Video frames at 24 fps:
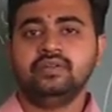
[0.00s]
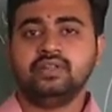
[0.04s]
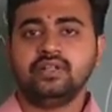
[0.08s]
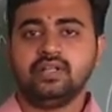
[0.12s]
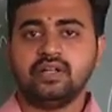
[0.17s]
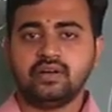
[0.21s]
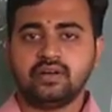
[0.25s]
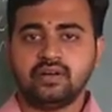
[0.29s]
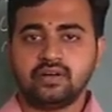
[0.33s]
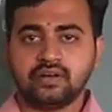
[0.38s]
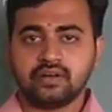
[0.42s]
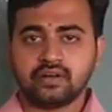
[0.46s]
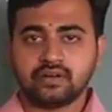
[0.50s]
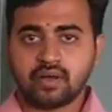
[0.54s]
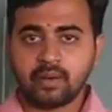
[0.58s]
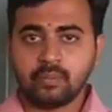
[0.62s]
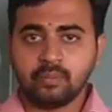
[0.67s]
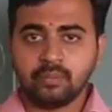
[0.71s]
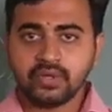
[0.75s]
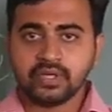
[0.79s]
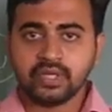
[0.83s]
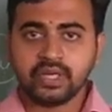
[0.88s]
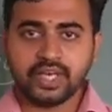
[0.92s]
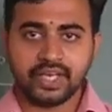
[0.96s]
the
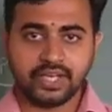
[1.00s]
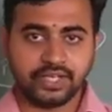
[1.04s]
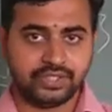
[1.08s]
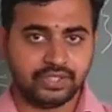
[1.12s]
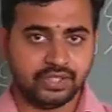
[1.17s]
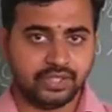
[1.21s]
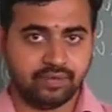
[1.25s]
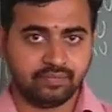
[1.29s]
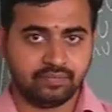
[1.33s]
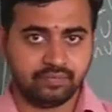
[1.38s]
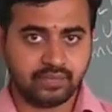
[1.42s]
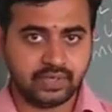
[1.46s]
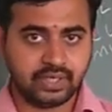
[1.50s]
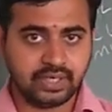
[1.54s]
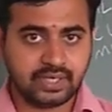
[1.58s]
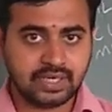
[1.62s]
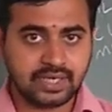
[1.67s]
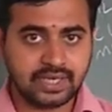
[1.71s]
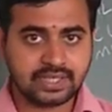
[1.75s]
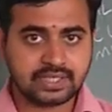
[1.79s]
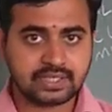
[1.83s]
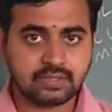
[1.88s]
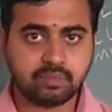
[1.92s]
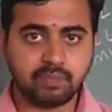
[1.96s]
communication
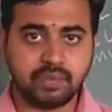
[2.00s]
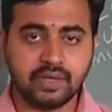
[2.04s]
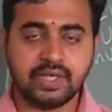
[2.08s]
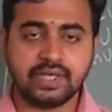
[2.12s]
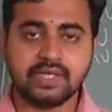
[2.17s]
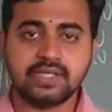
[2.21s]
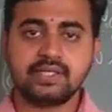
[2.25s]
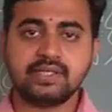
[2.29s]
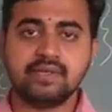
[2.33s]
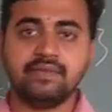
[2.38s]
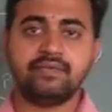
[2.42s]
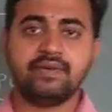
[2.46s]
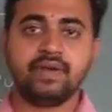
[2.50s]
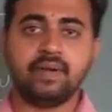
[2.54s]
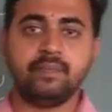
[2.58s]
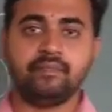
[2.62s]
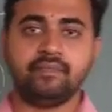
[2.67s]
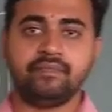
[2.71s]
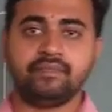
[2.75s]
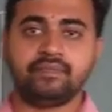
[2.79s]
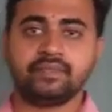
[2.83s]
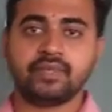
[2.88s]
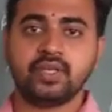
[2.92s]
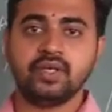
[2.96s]
takes place
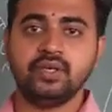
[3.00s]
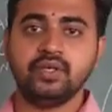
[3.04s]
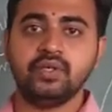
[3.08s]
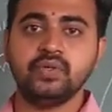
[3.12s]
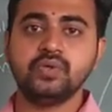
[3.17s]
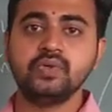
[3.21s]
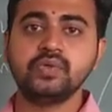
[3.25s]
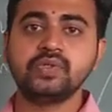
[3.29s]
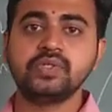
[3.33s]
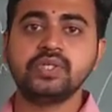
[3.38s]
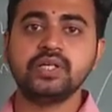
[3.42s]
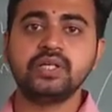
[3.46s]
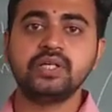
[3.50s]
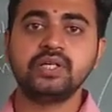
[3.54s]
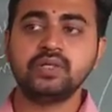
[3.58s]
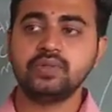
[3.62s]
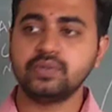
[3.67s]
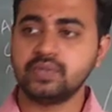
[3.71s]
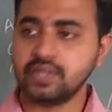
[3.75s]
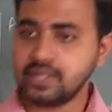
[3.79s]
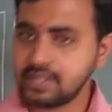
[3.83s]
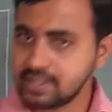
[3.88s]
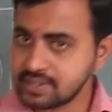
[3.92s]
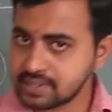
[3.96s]
from user
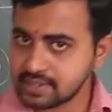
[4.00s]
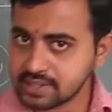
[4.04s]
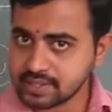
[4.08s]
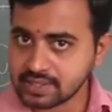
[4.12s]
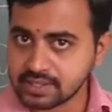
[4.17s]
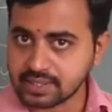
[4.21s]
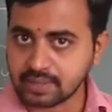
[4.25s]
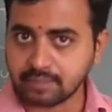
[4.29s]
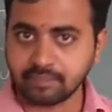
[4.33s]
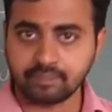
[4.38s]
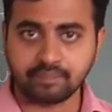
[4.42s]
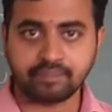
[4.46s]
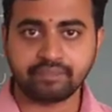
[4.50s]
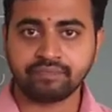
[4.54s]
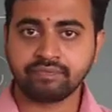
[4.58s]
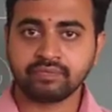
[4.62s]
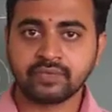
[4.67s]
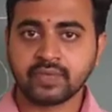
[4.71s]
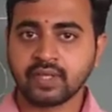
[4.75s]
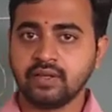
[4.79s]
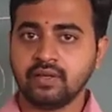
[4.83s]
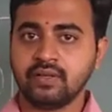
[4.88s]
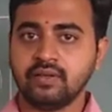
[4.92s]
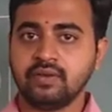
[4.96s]
to the system,
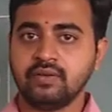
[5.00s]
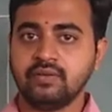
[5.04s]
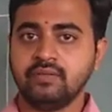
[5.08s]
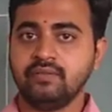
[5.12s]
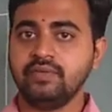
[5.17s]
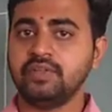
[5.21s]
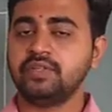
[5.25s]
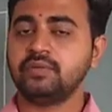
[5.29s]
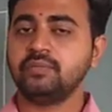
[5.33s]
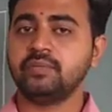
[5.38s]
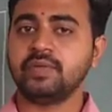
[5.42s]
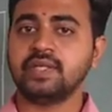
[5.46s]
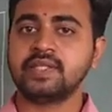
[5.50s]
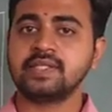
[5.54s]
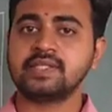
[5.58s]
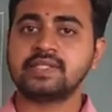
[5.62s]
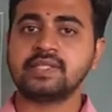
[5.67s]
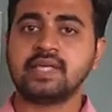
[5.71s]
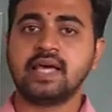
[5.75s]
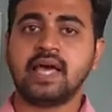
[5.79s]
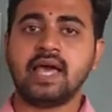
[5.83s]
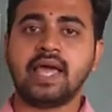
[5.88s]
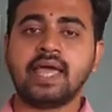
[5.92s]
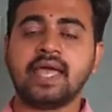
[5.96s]
which means
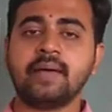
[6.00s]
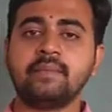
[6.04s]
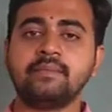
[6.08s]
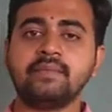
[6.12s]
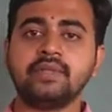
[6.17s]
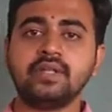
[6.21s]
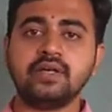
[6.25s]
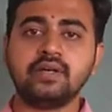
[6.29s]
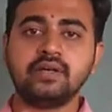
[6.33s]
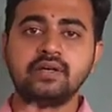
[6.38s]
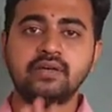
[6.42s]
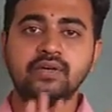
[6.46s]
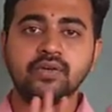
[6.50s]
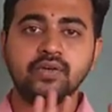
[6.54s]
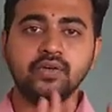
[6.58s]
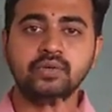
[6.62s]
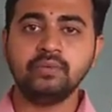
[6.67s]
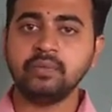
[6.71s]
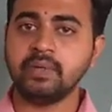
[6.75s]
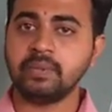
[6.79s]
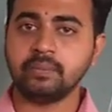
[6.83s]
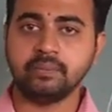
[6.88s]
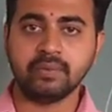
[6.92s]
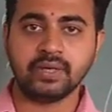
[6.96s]
I am the
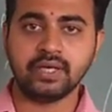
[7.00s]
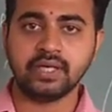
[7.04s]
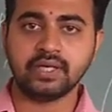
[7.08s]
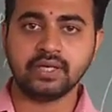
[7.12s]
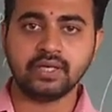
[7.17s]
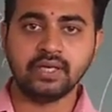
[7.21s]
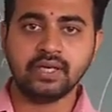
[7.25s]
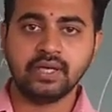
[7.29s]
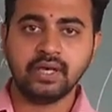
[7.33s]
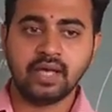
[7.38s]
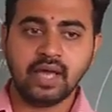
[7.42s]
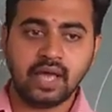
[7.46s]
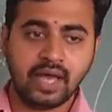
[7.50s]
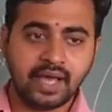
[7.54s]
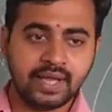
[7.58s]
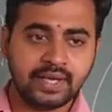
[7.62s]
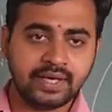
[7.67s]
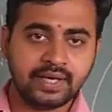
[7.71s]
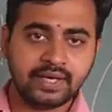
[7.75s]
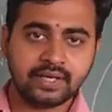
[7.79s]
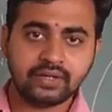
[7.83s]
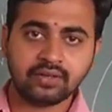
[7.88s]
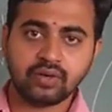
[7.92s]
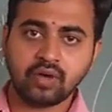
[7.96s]
human being. I
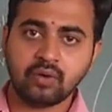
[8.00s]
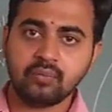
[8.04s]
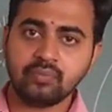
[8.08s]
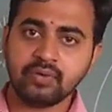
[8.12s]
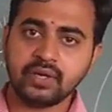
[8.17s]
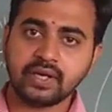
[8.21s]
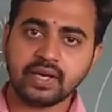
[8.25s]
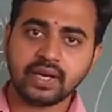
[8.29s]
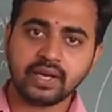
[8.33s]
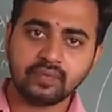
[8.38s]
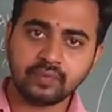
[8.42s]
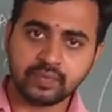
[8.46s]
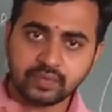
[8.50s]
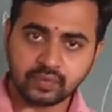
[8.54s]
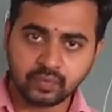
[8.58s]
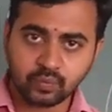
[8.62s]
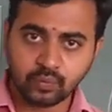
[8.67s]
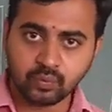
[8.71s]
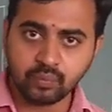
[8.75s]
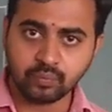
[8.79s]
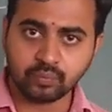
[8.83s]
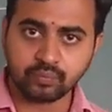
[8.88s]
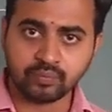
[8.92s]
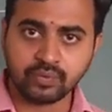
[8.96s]
need to communicate with
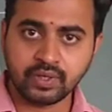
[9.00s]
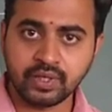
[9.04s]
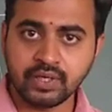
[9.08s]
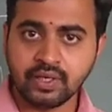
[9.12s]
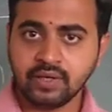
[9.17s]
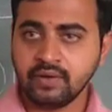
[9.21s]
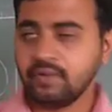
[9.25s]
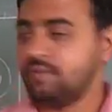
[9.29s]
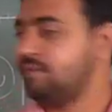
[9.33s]
whom?